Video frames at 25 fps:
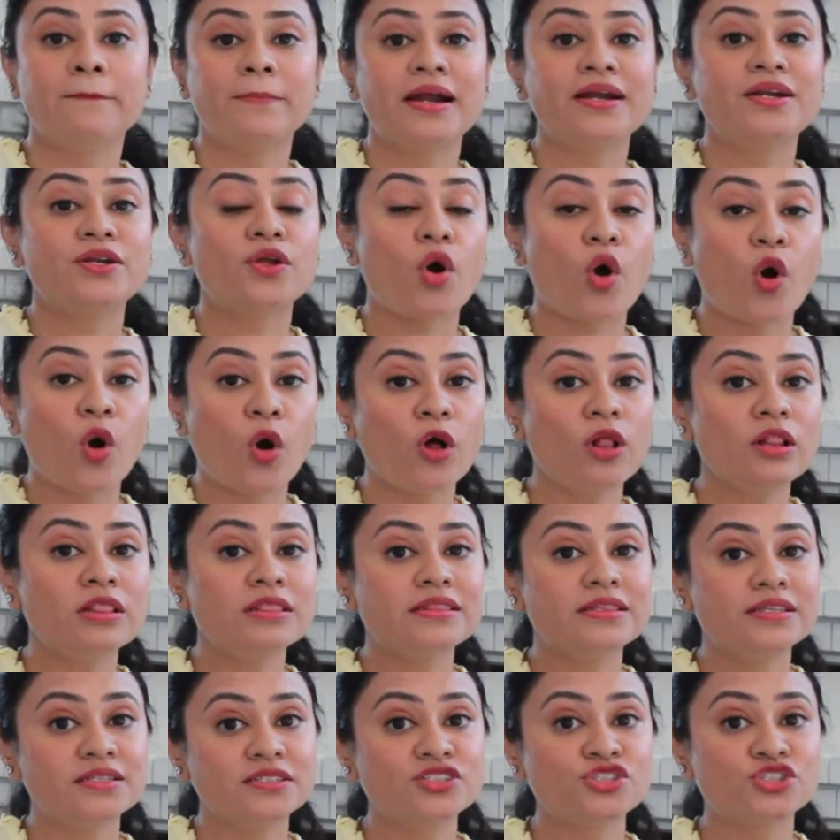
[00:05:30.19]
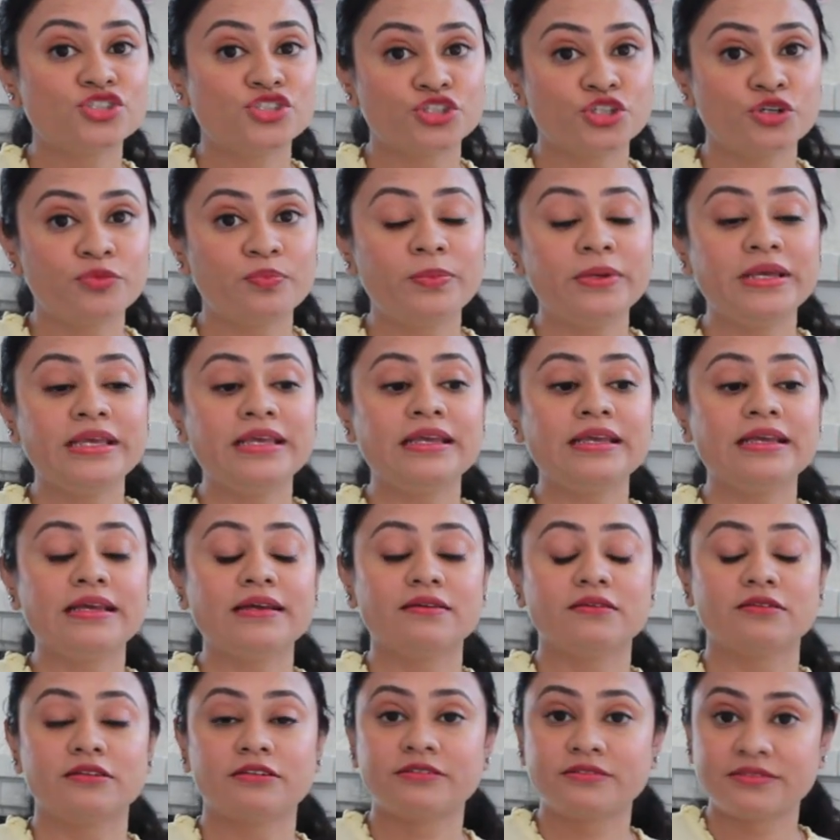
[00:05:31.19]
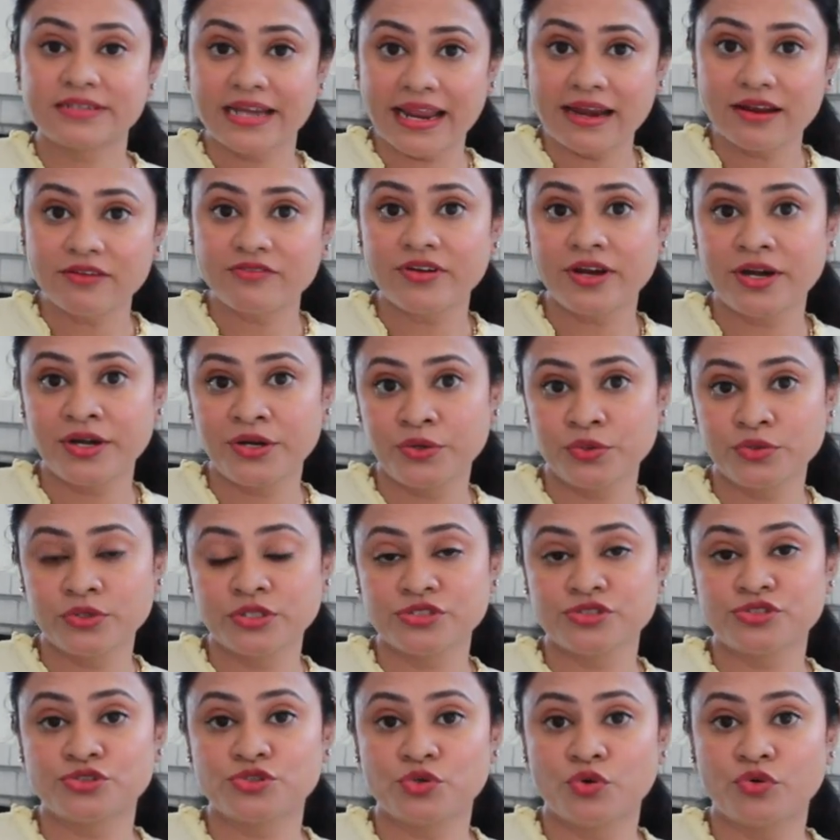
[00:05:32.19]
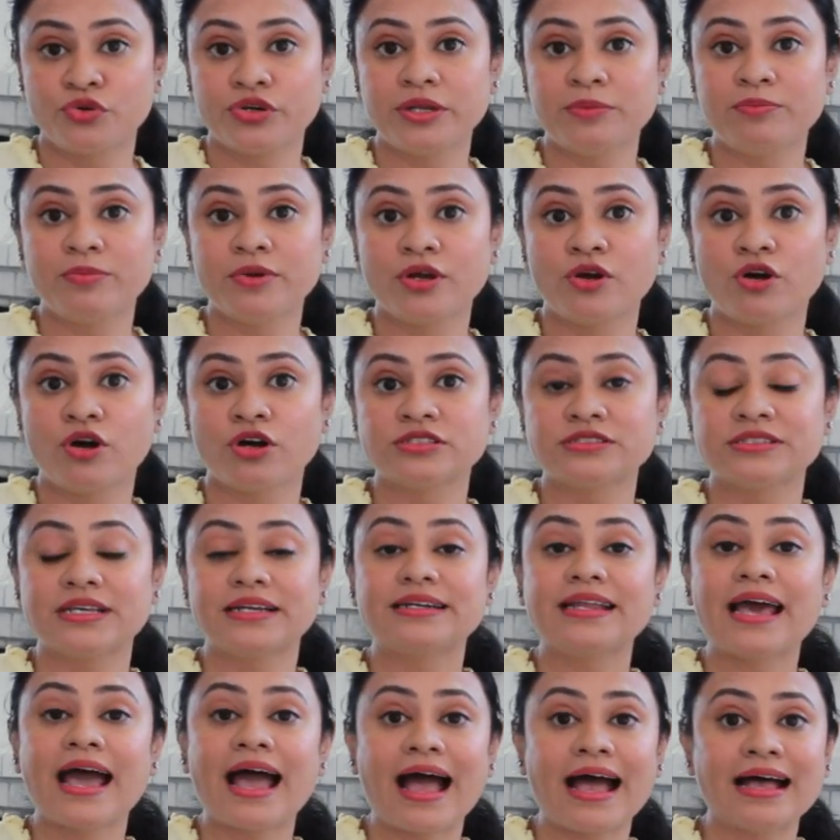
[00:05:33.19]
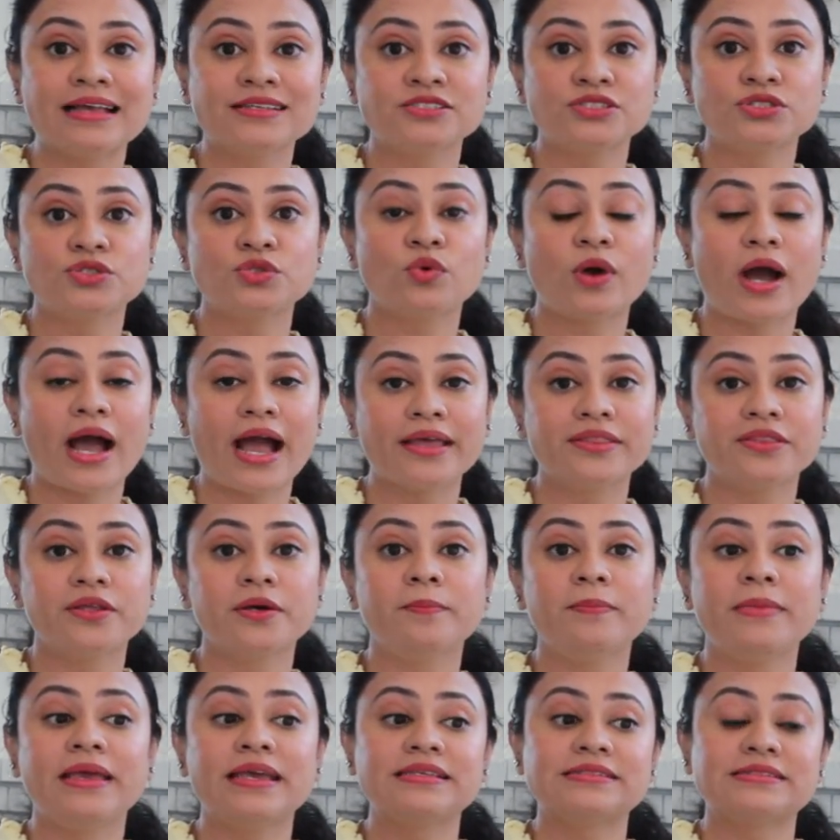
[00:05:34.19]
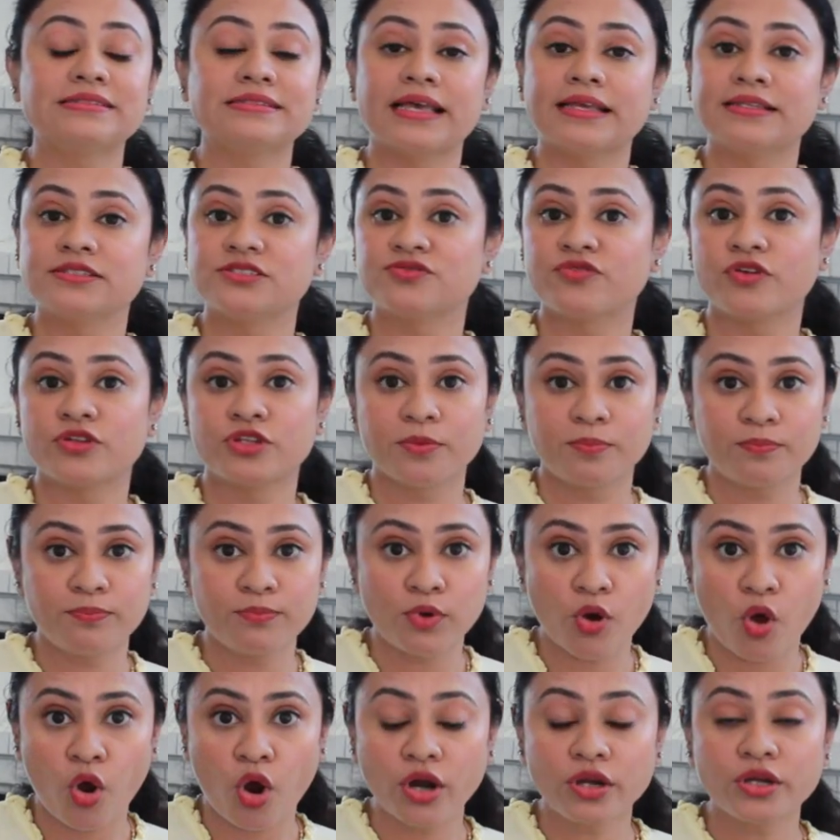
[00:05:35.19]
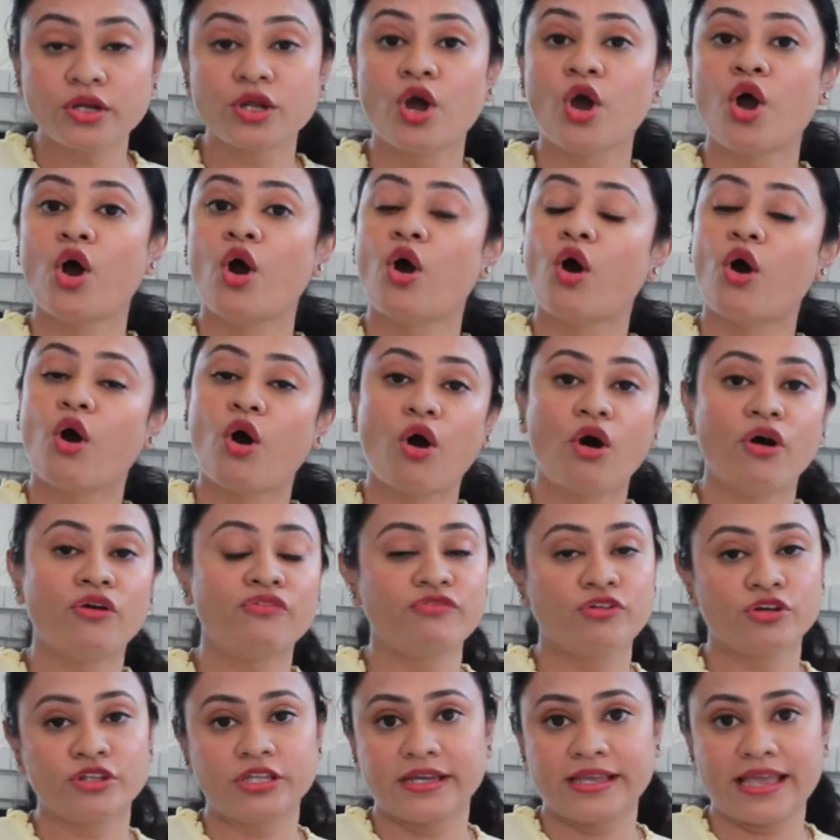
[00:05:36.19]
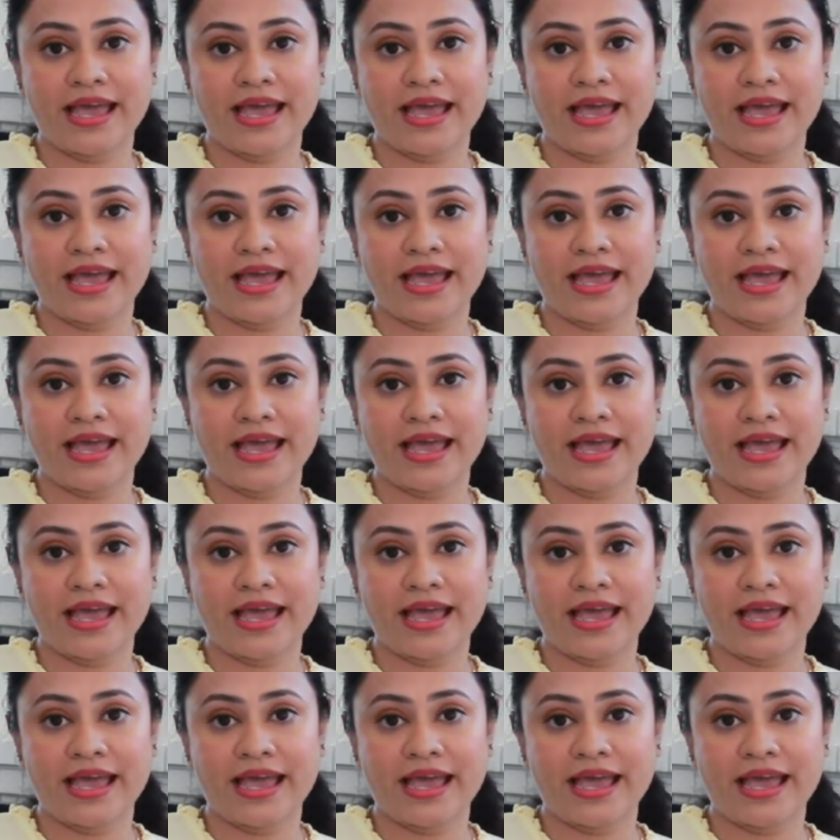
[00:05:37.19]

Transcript: But all this should be relevant to the story, because it has to either make sense for the plot or for the